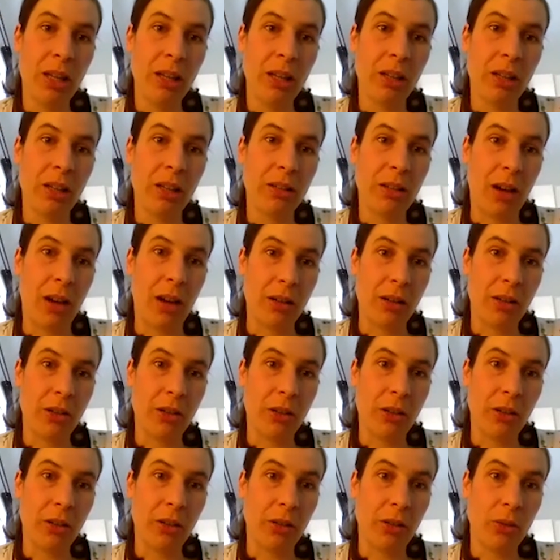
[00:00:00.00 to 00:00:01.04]

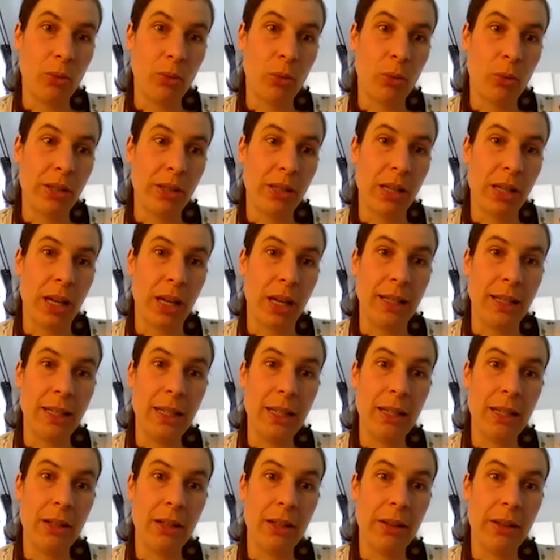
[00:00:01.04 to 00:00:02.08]
targeted towards the
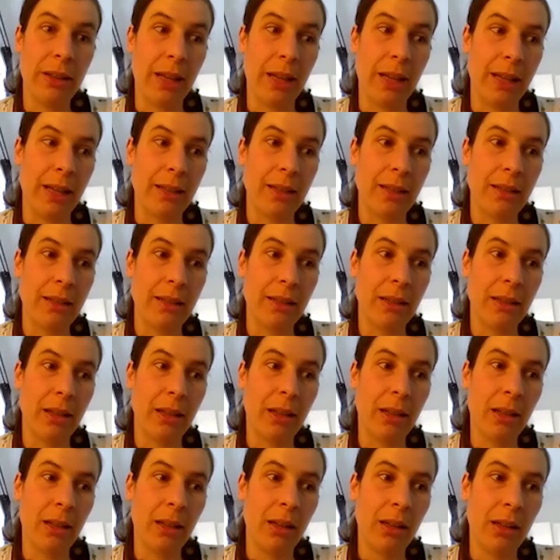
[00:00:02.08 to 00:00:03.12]
idea that
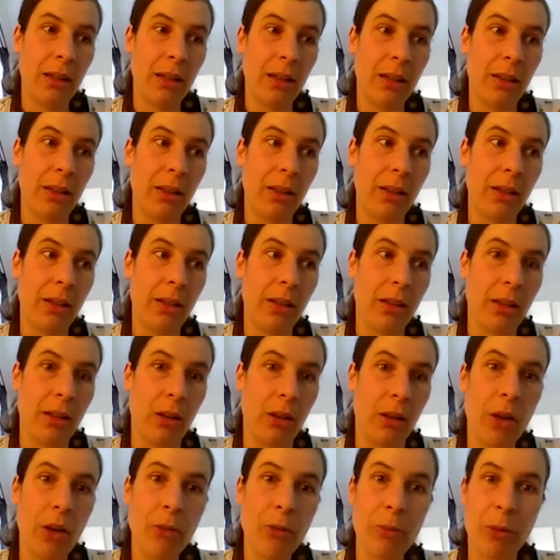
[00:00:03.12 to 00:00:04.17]
a
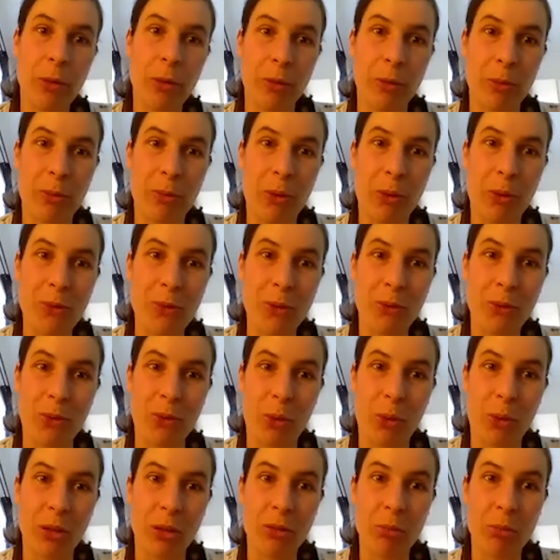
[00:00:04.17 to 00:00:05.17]
lot of people profit from it